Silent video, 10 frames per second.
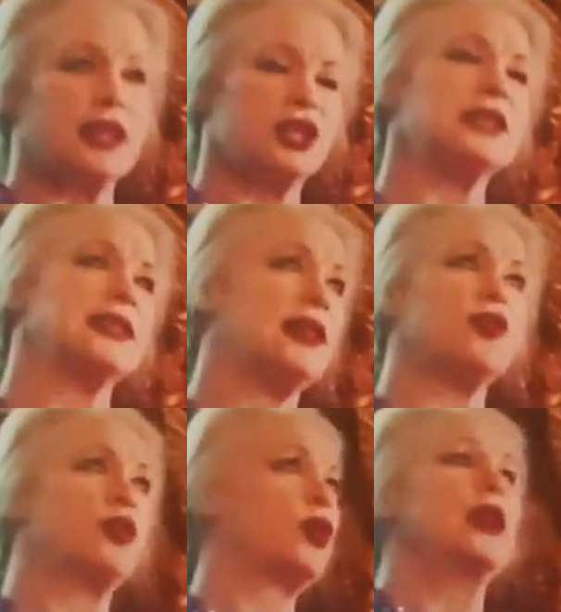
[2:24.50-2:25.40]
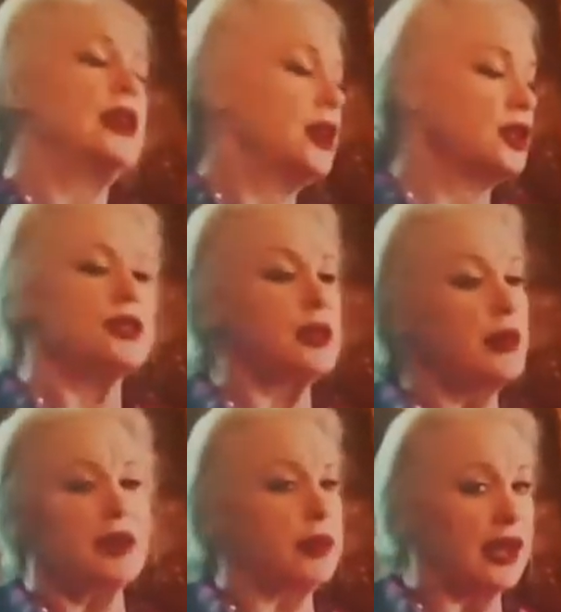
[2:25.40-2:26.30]
that she's lovable.
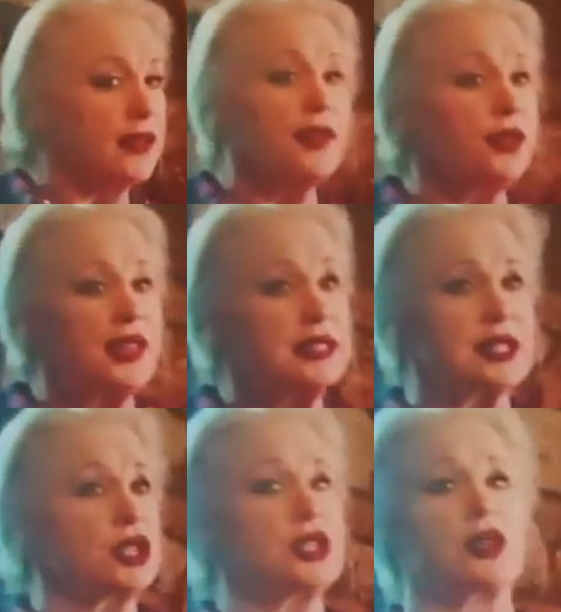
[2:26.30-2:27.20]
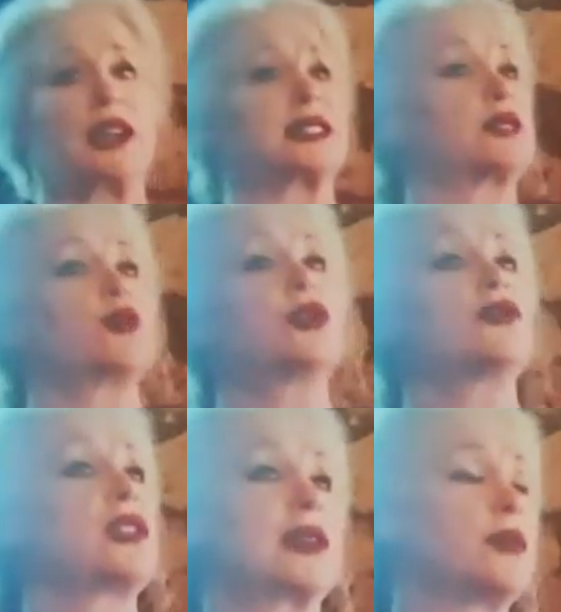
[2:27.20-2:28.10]
There might be other things that she tries to
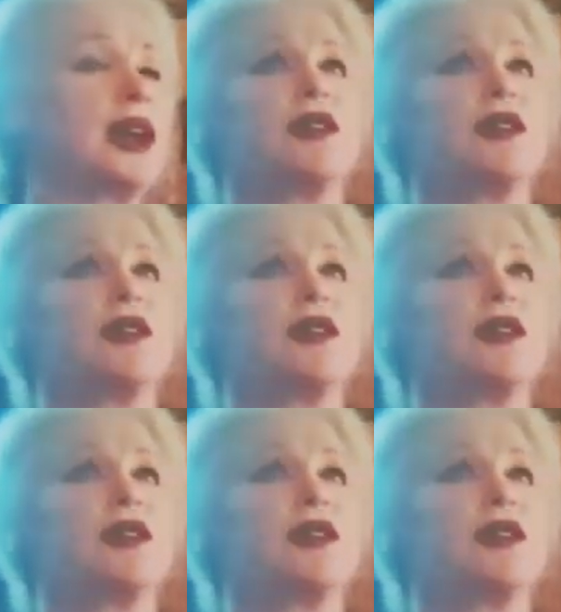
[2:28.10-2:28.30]
prove that I